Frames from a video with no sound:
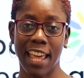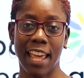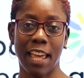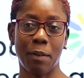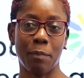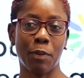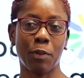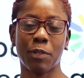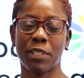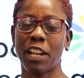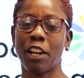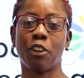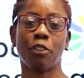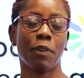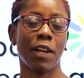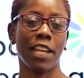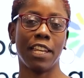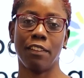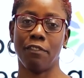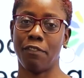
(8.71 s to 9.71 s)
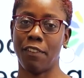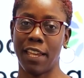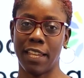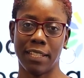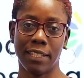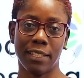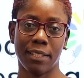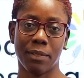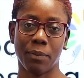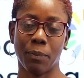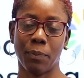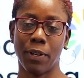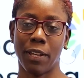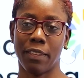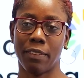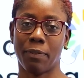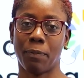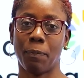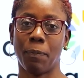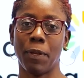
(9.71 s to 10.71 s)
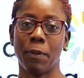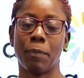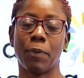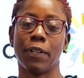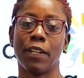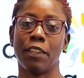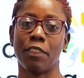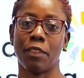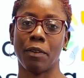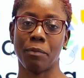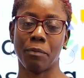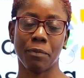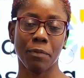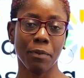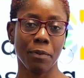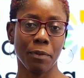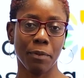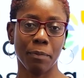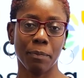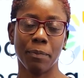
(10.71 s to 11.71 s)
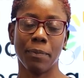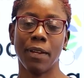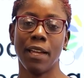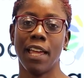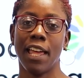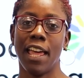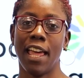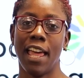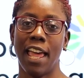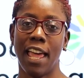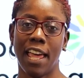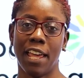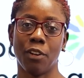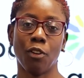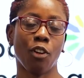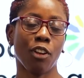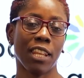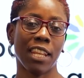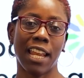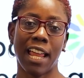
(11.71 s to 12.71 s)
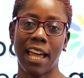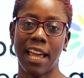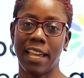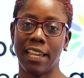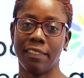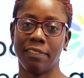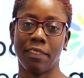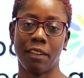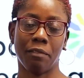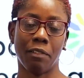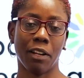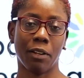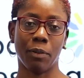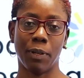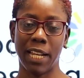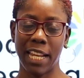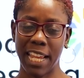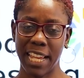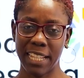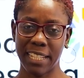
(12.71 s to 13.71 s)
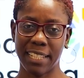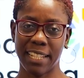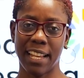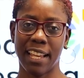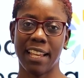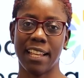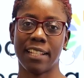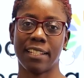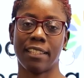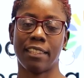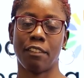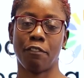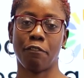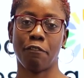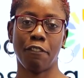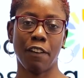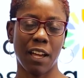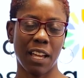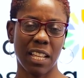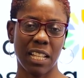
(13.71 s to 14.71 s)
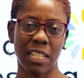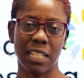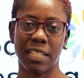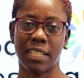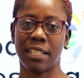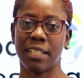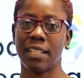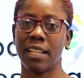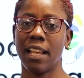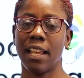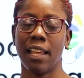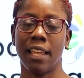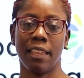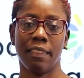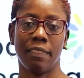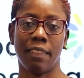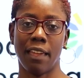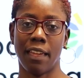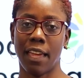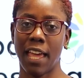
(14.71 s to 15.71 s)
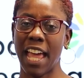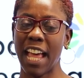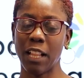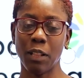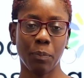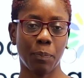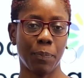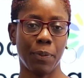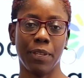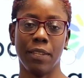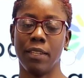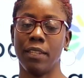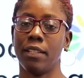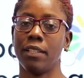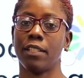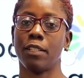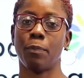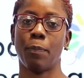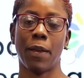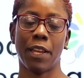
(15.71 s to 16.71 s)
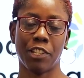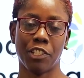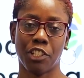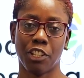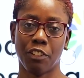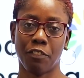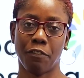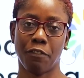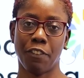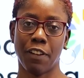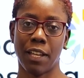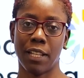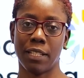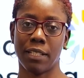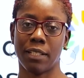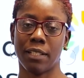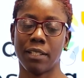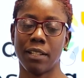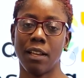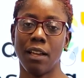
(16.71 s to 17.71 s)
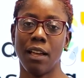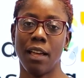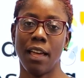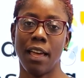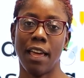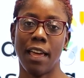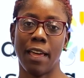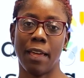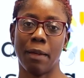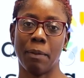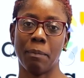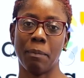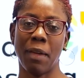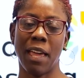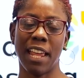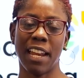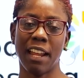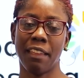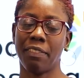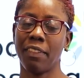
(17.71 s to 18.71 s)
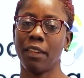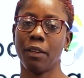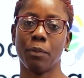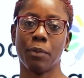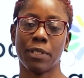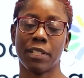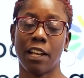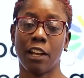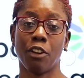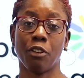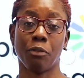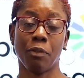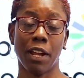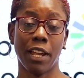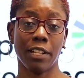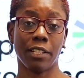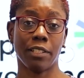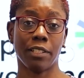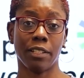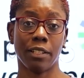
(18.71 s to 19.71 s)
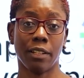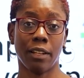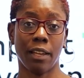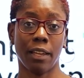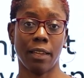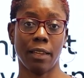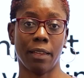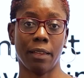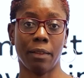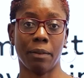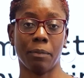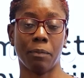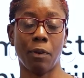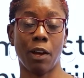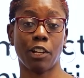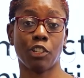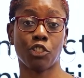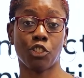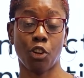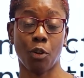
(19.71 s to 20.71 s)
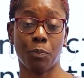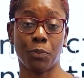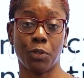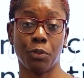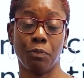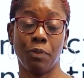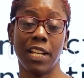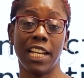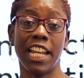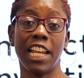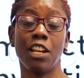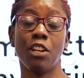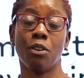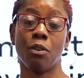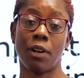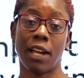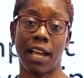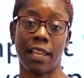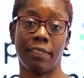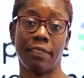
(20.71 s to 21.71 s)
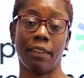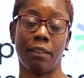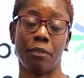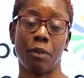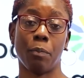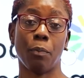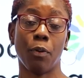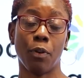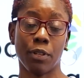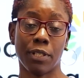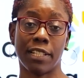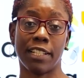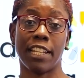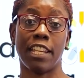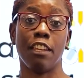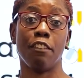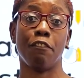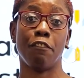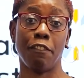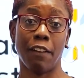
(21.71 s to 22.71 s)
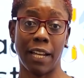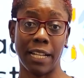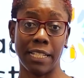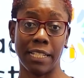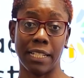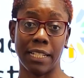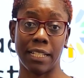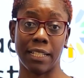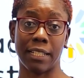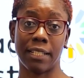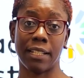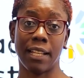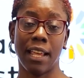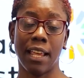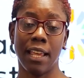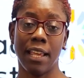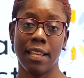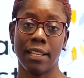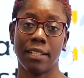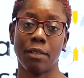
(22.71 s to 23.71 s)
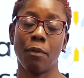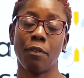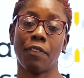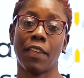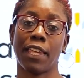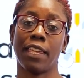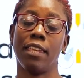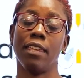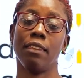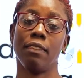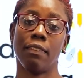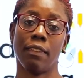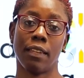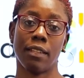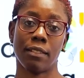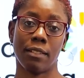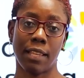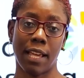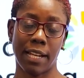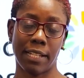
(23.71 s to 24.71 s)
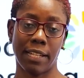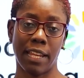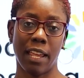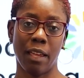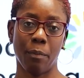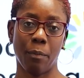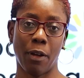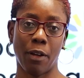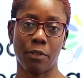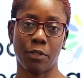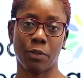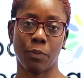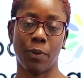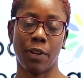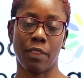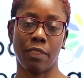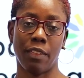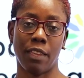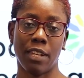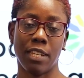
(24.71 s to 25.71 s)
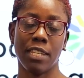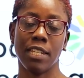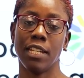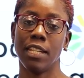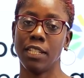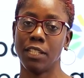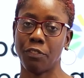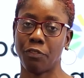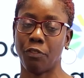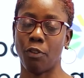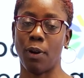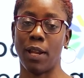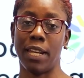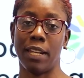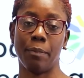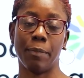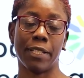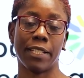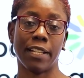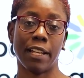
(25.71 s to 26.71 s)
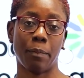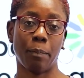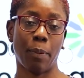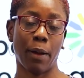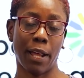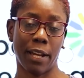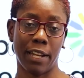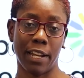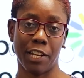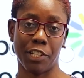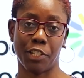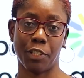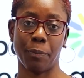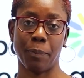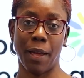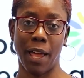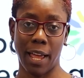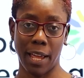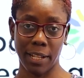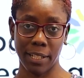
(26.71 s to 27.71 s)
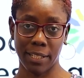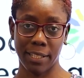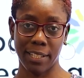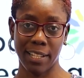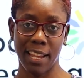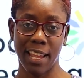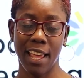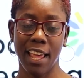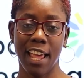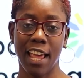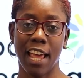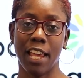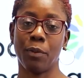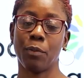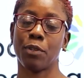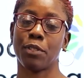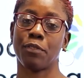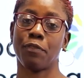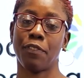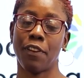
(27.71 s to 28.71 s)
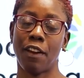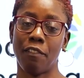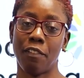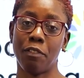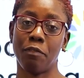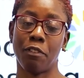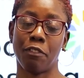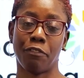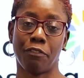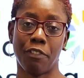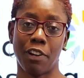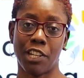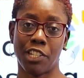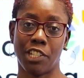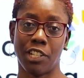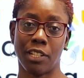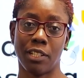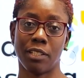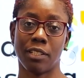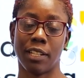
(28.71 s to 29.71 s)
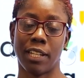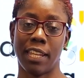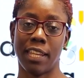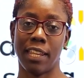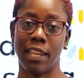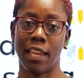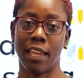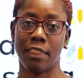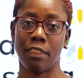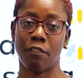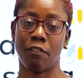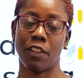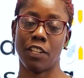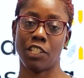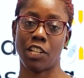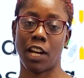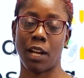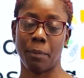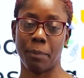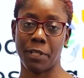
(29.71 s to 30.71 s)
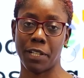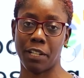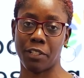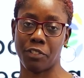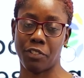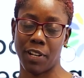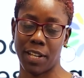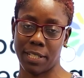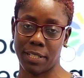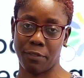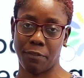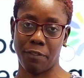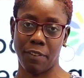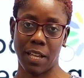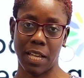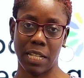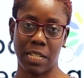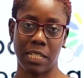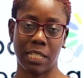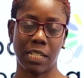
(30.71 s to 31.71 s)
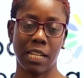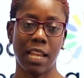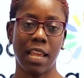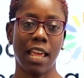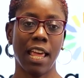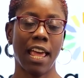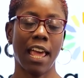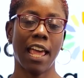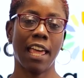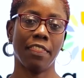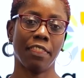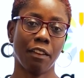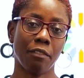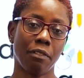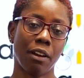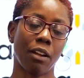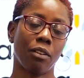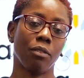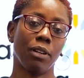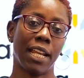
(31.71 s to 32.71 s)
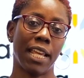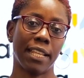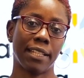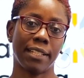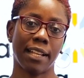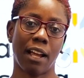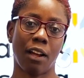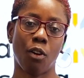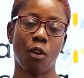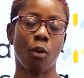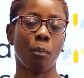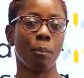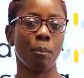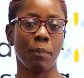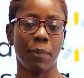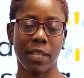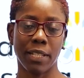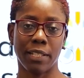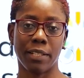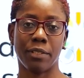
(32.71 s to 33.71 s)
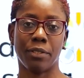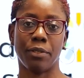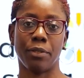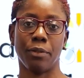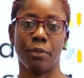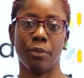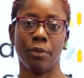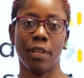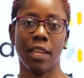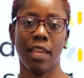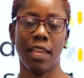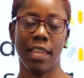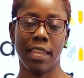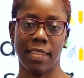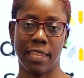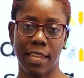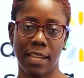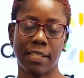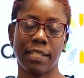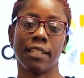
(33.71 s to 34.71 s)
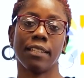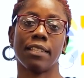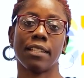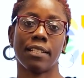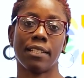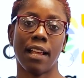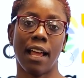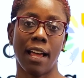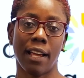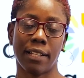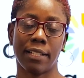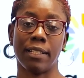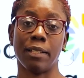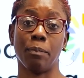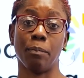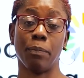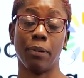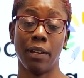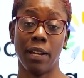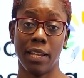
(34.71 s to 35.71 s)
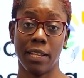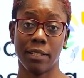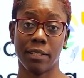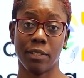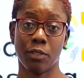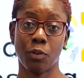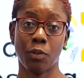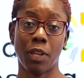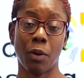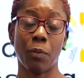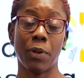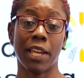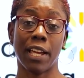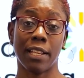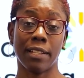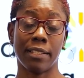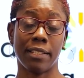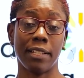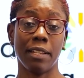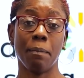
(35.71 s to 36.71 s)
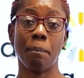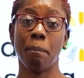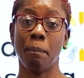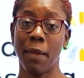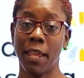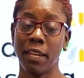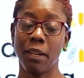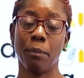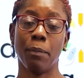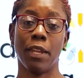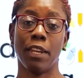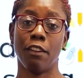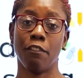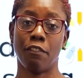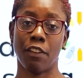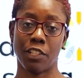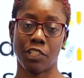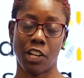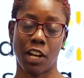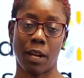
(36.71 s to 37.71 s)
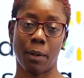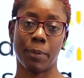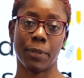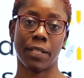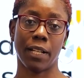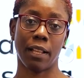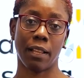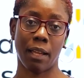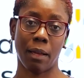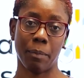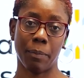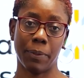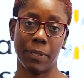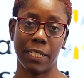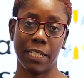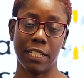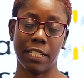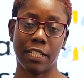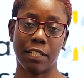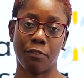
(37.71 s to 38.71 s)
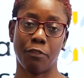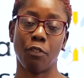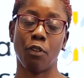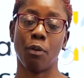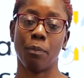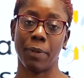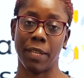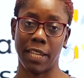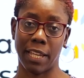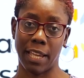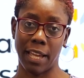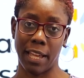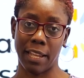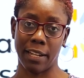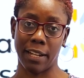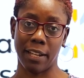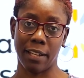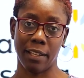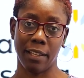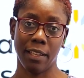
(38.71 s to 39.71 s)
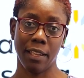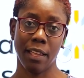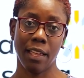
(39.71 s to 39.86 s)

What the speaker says: It was a great event with people in the room and online, the regulators, the funds, the LPs, pension funds. And I think it was a great workshop to really look at the report's key findings. Some of the key things that came out were the need for a limited partnership act, and it was very refreshing to hear the Venture Capital Trust Fund and the regulator commit to getting this act in place so that we can see many, many venture capital companies form in Ghana.